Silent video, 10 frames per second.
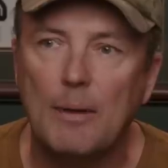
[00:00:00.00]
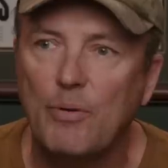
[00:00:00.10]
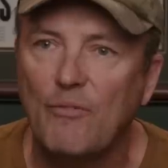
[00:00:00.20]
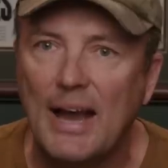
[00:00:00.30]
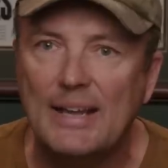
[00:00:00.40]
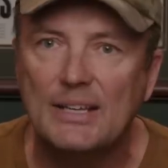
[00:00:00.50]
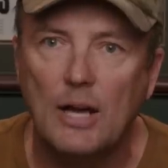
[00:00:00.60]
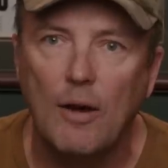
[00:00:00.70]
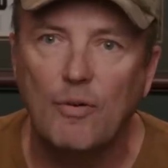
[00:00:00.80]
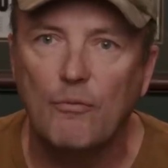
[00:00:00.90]
uh,
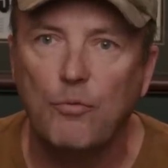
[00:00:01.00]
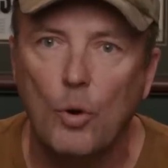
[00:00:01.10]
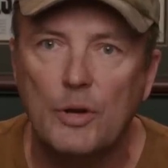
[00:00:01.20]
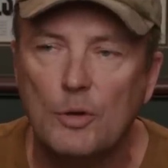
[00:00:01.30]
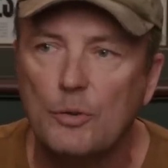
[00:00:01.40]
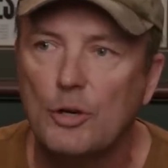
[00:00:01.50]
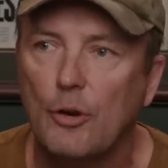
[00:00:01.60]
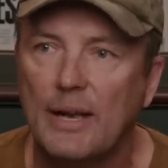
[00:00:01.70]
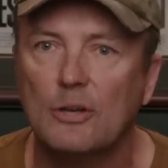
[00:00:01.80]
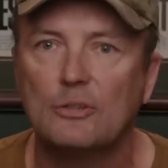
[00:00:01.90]
providing cover for you,
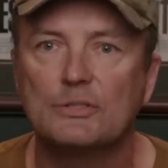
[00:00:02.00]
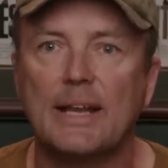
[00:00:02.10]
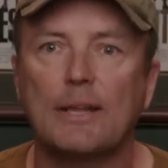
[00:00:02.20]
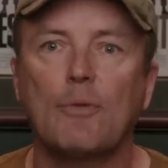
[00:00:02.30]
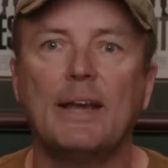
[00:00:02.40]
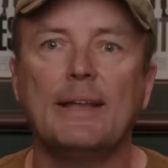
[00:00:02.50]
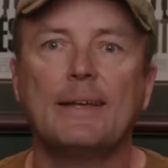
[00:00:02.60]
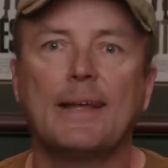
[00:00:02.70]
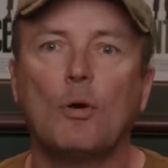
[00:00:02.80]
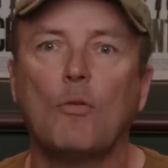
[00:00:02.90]
your hill's getting ready
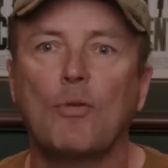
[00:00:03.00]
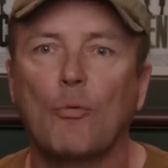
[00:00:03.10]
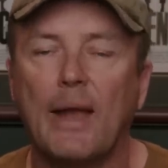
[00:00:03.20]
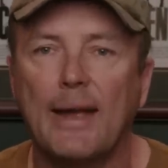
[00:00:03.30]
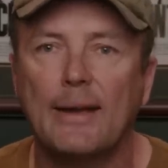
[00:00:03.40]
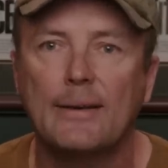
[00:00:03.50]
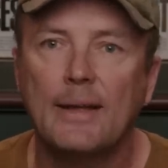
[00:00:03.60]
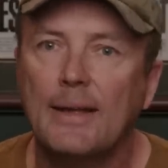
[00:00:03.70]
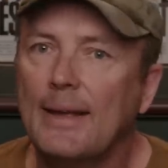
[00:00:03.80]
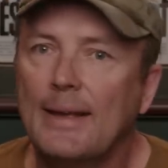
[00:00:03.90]
to get overran,